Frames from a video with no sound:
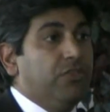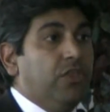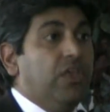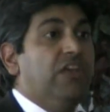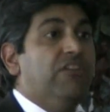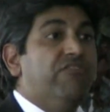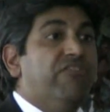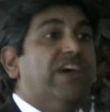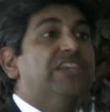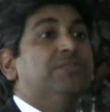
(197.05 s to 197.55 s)

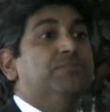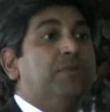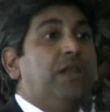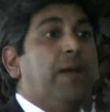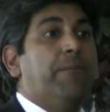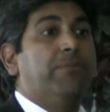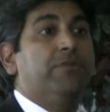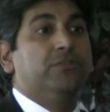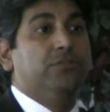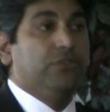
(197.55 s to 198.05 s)
investment
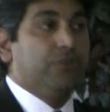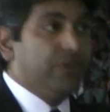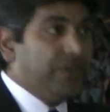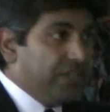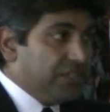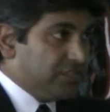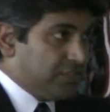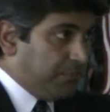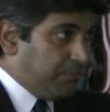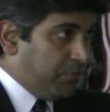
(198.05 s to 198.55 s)

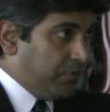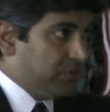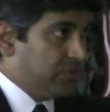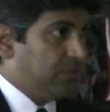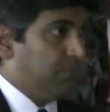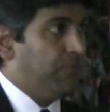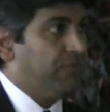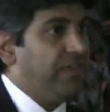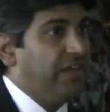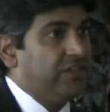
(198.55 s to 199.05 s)
opportunities to put
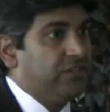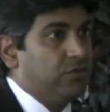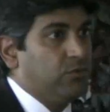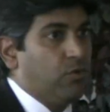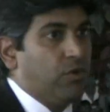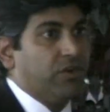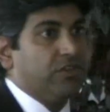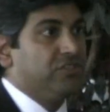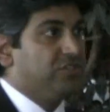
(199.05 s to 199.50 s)
some of that to work.